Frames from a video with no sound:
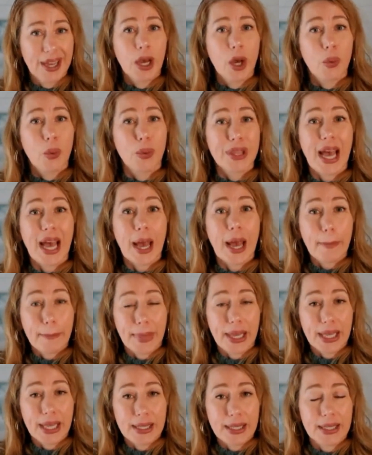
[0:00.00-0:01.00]
What that
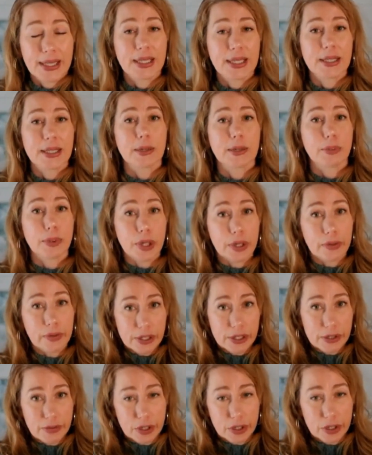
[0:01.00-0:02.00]
means is the
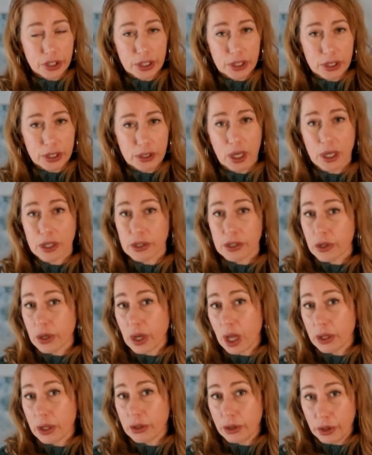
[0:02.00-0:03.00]
previous version, also
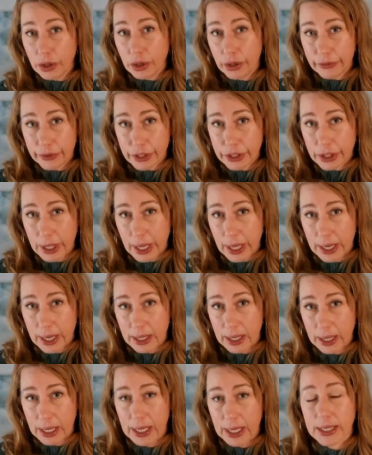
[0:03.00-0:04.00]
called Universal
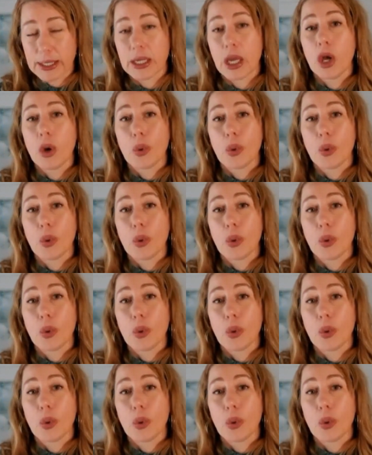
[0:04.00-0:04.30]
Analytics,